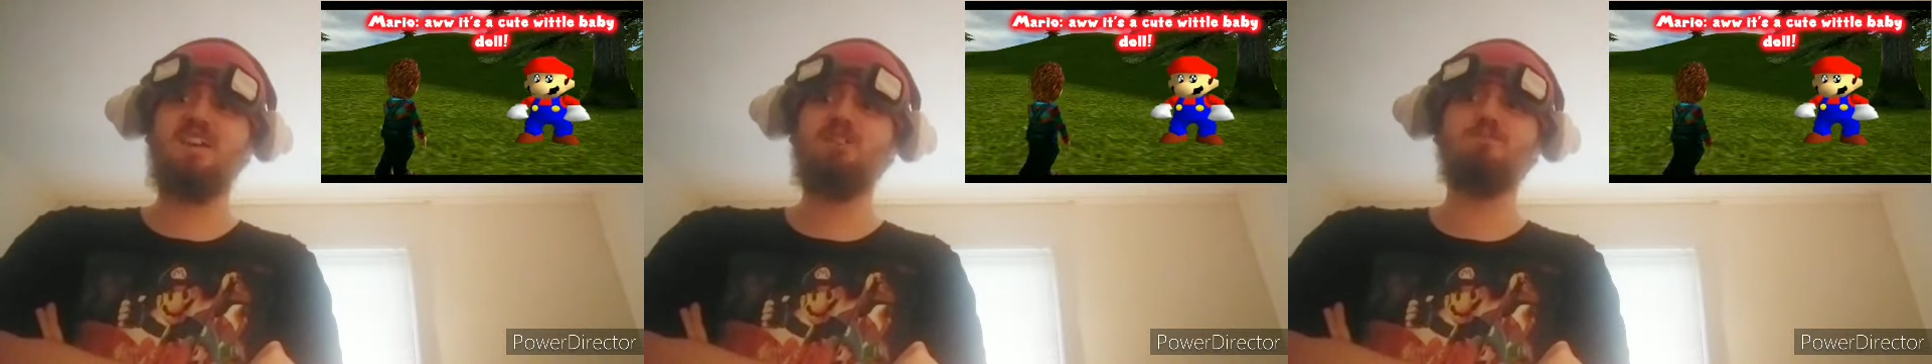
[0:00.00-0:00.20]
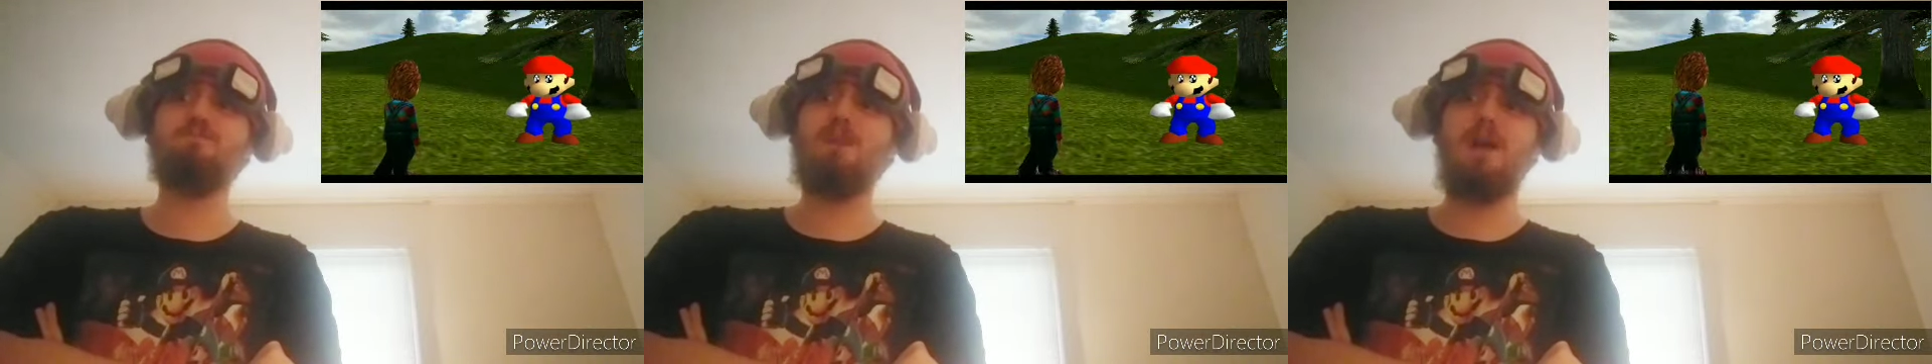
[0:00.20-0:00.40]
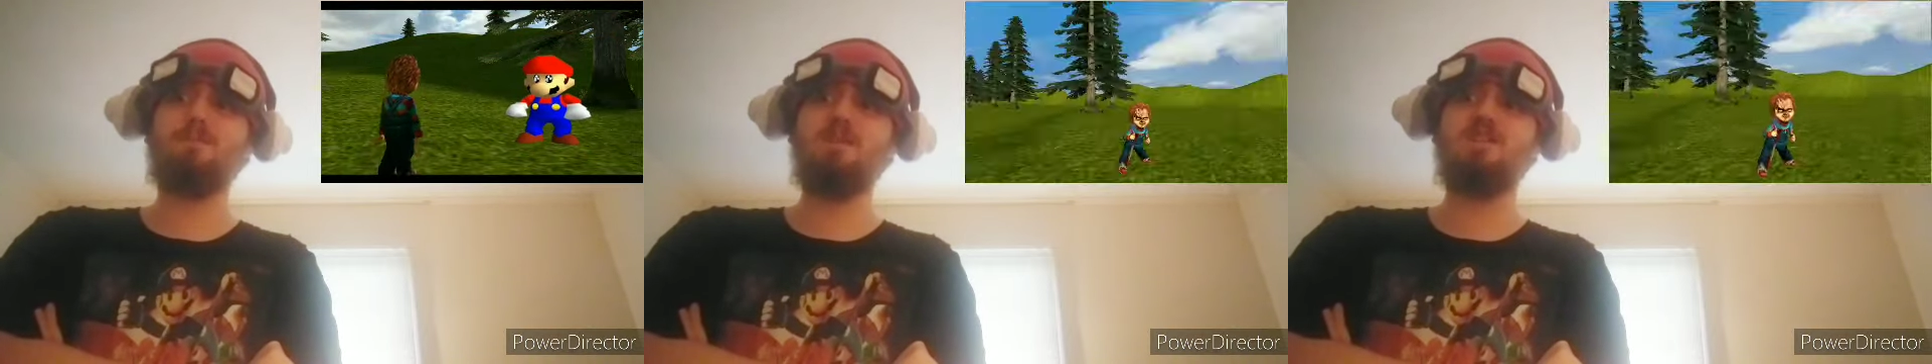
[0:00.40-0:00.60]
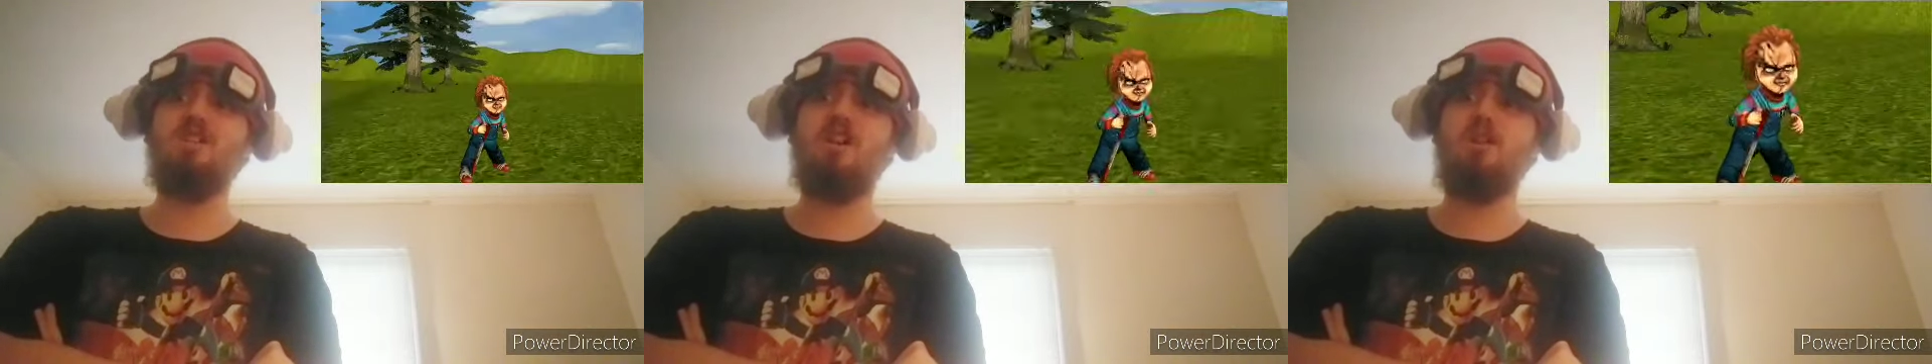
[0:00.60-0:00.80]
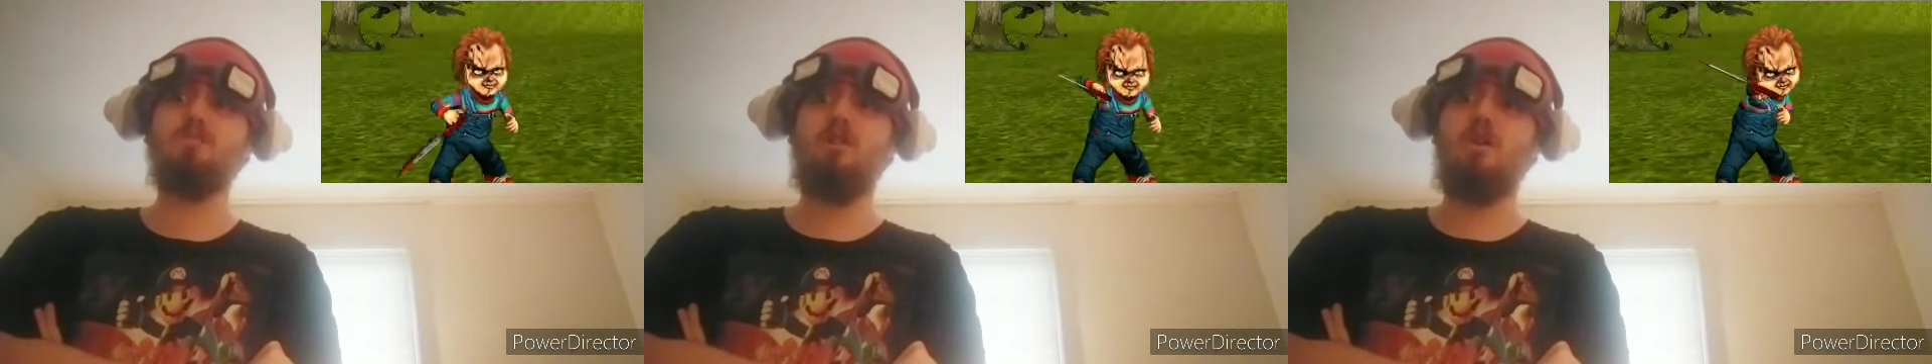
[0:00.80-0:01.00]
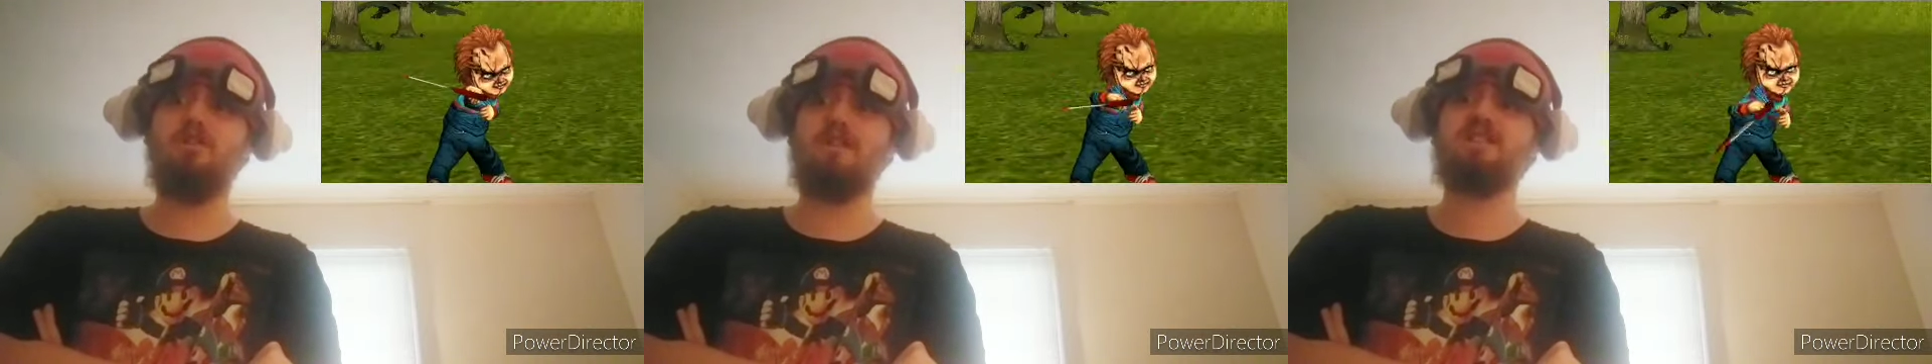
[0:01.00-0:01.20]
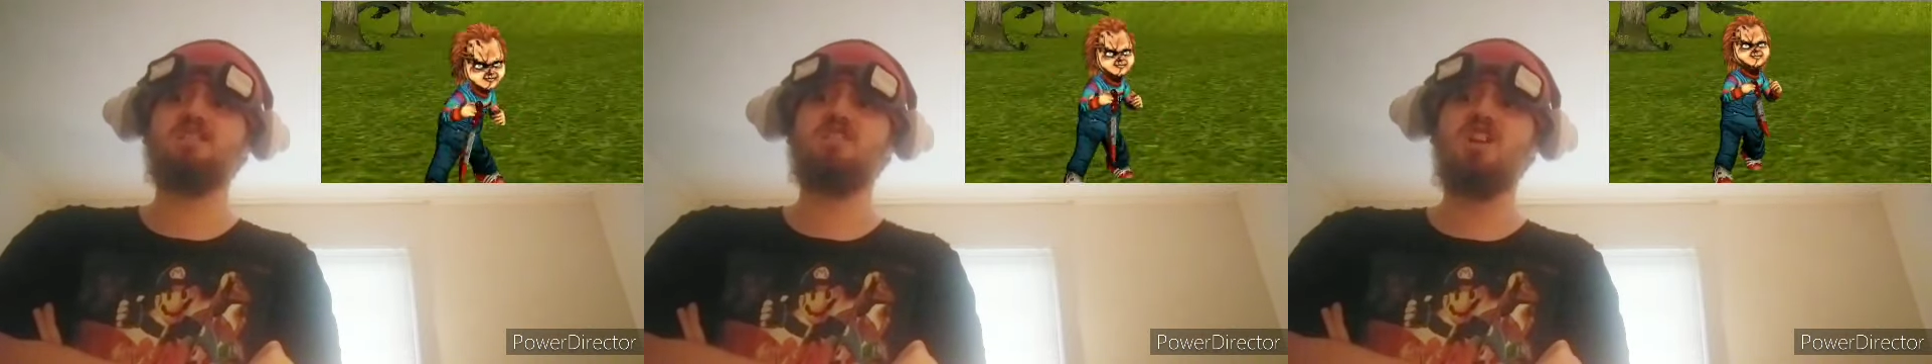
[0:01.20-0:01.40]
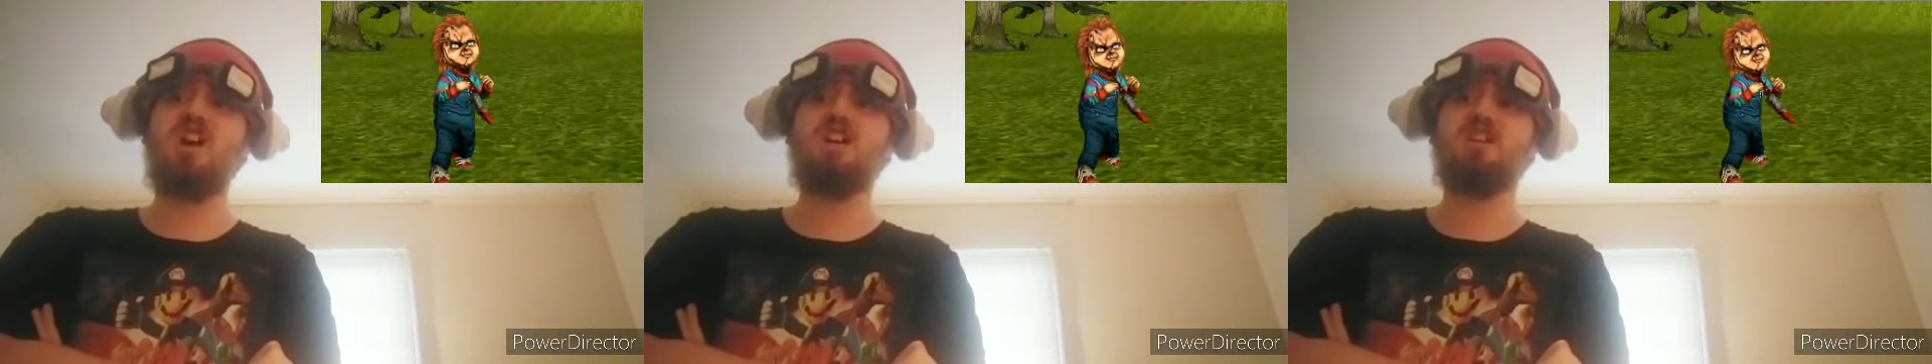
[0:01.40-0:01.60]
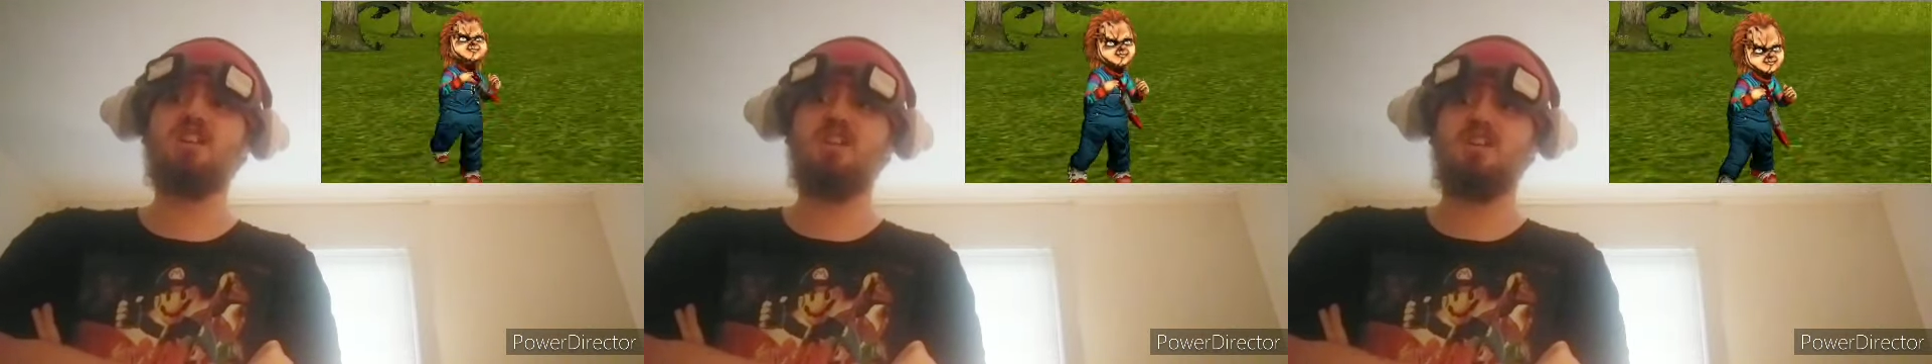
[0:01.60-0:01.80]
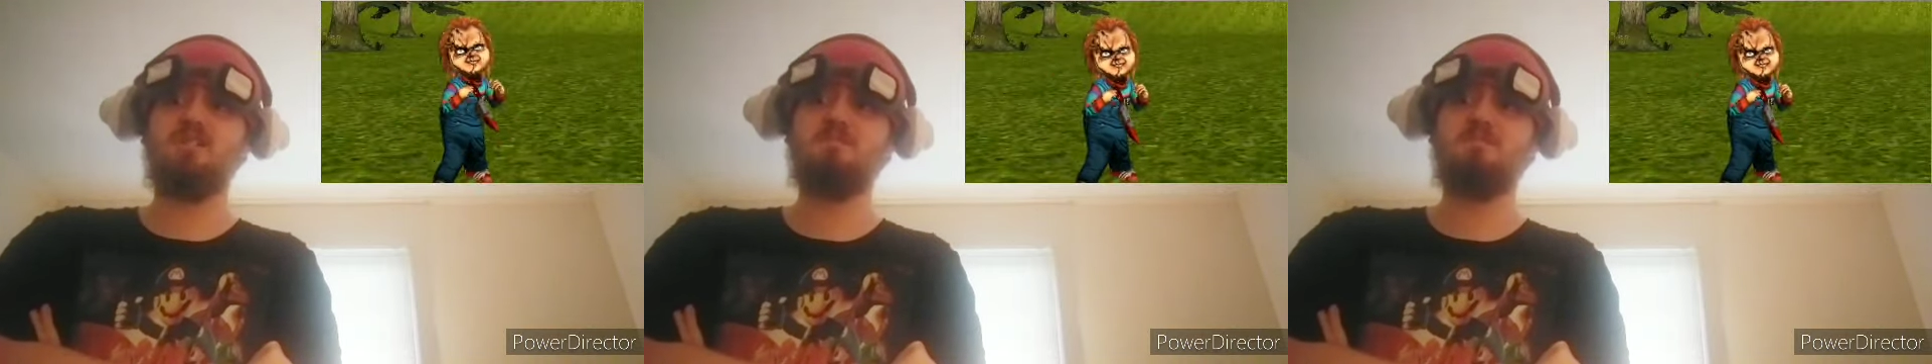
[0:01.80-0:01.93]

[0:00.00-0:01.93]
a cute baby doll, more. That's Chucky.